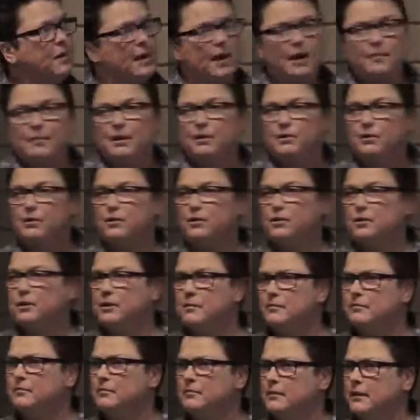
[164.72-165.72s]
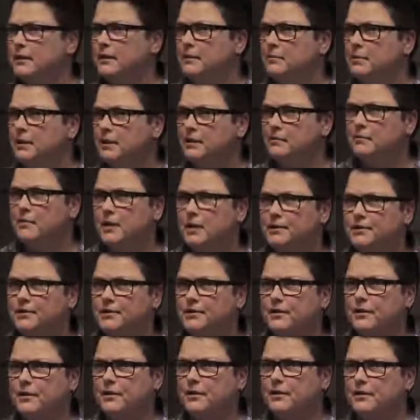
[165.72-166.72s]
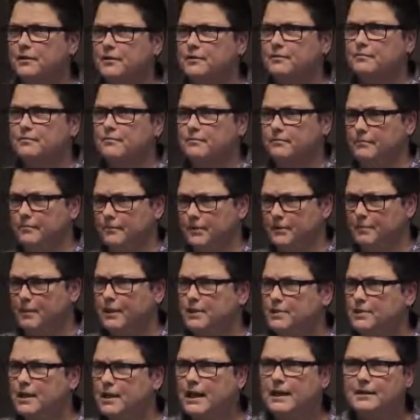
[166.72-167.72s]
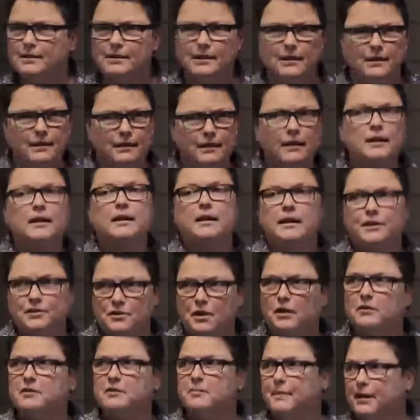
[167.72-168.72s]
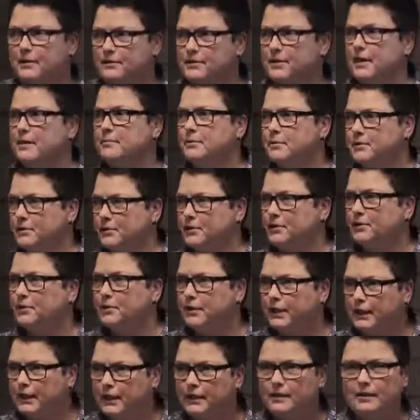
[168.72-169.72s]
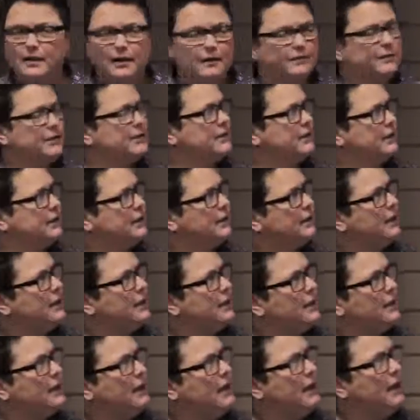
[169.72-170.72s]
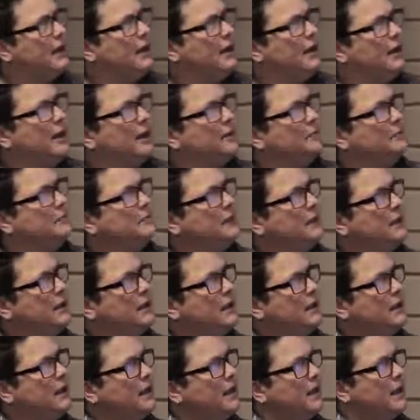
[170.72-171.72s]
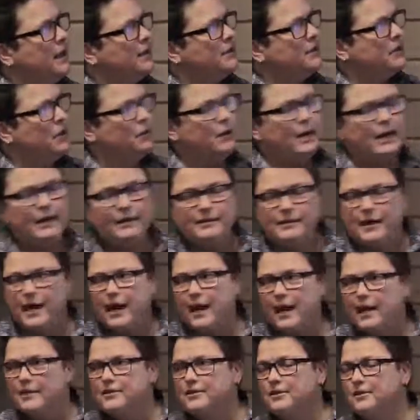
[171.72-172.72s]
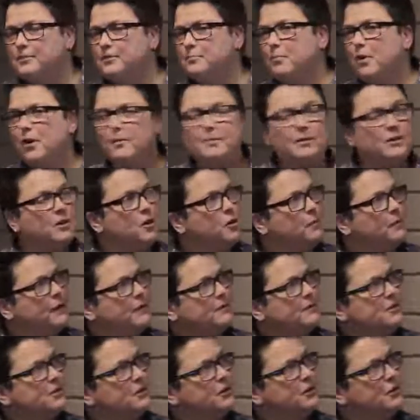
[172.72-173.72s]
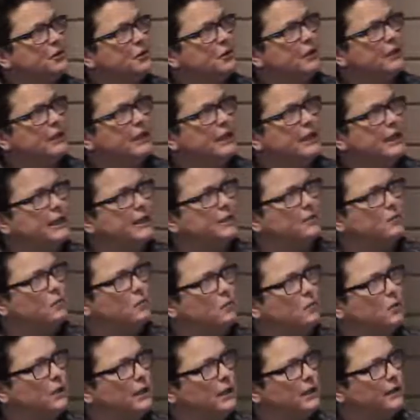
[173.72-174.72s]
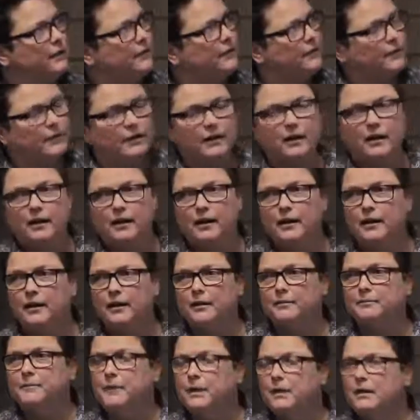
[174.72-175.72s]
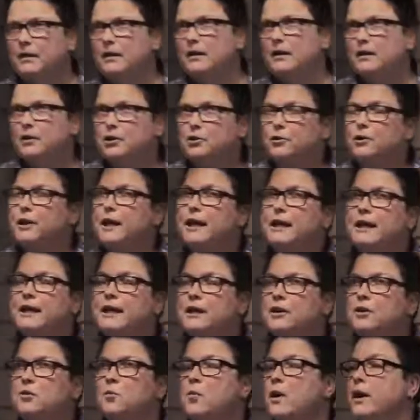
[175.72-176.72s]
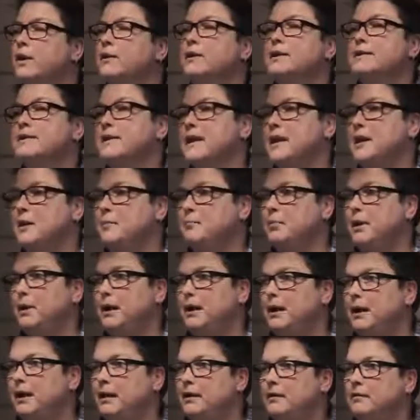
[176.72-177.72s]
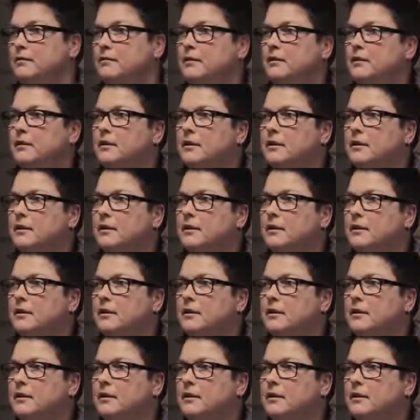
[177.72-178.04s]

Obama, you heard him, anybody watch the speech last night? He talked about cybersecurity, obviously. Um, so he tasked the Department of Homeland Security with uh, creating an awareness campaign